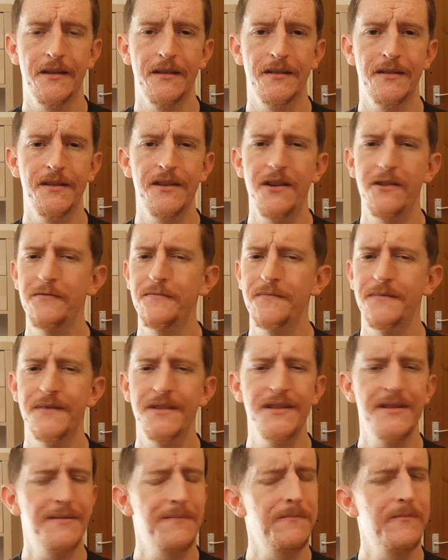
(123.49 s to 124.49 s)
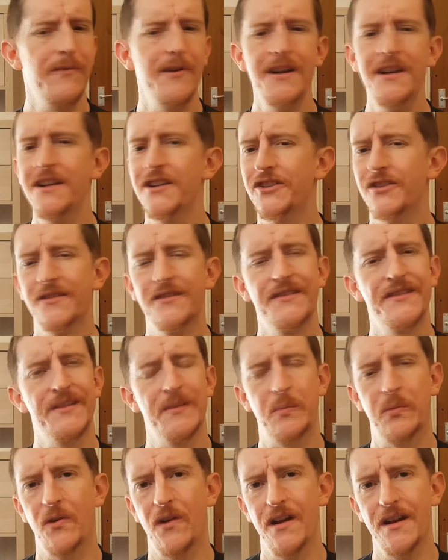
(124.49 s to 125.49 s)
You know, this really shouldn't
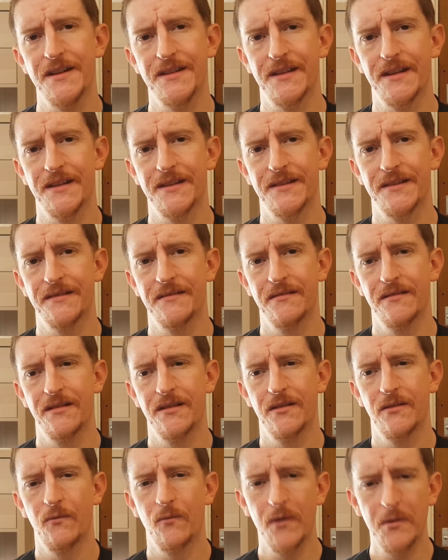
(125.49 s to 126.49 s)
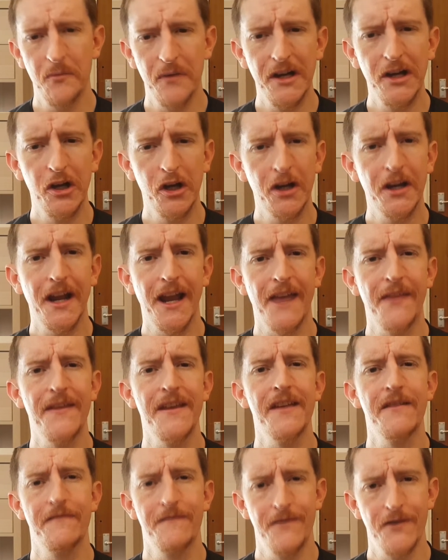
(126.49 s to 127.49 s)
surprise us when we look at the
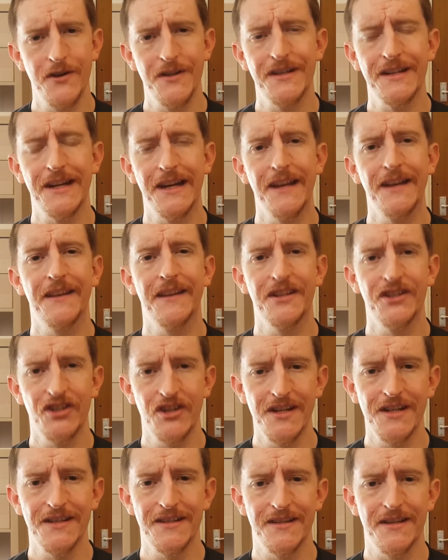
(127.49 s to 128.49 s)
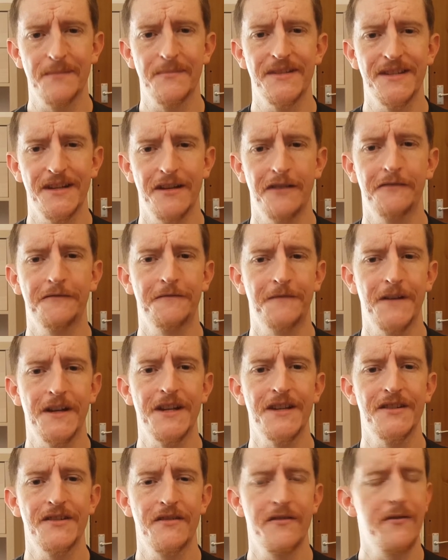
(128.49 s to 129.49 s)
adversity that Jesus himself
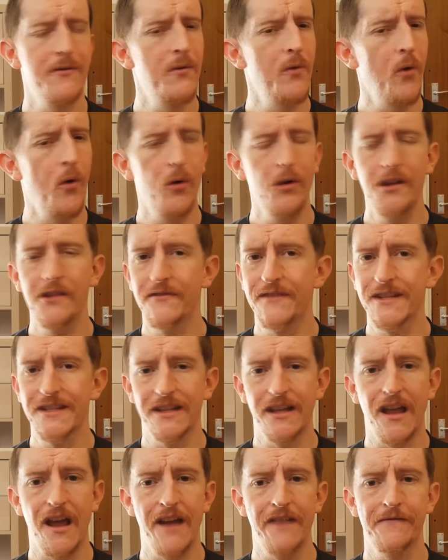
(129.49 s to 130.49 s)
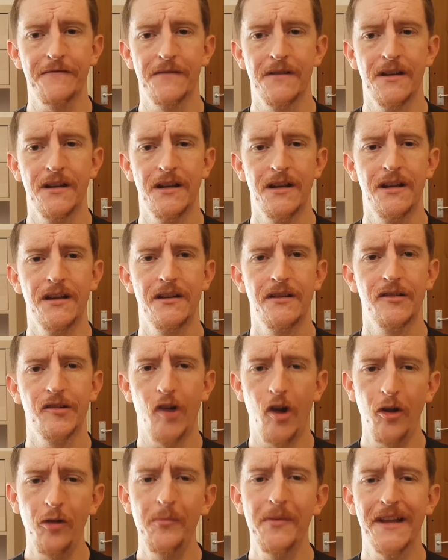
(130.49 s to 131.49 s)
faced through all of his life,
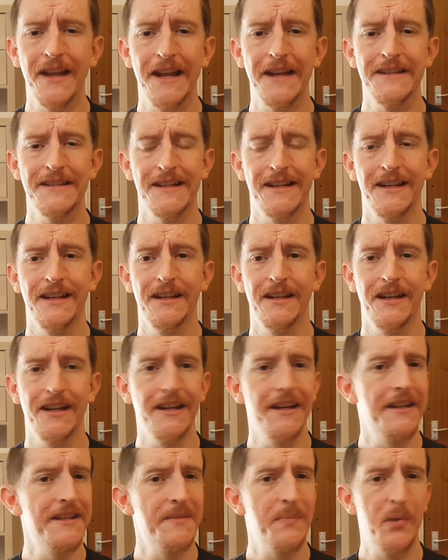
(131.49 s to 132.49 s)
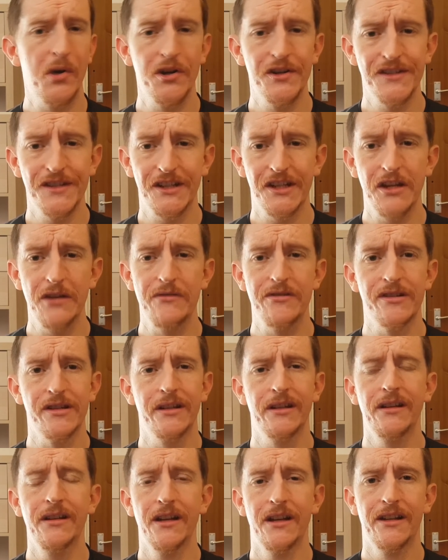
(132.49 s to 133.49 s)
culminating in his
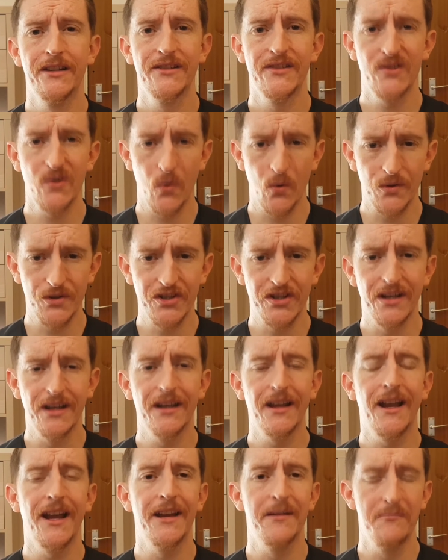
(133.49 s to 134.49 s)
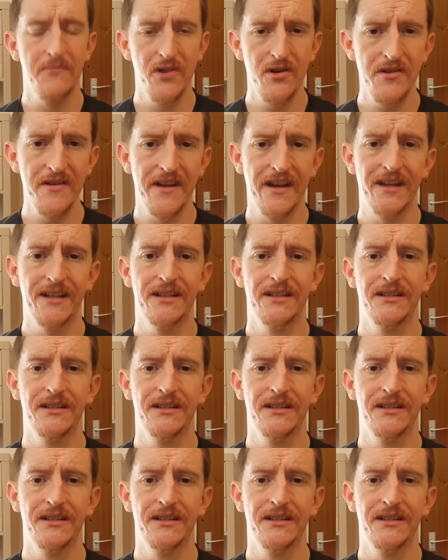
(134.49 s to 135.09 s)
persecution, torture, and murder.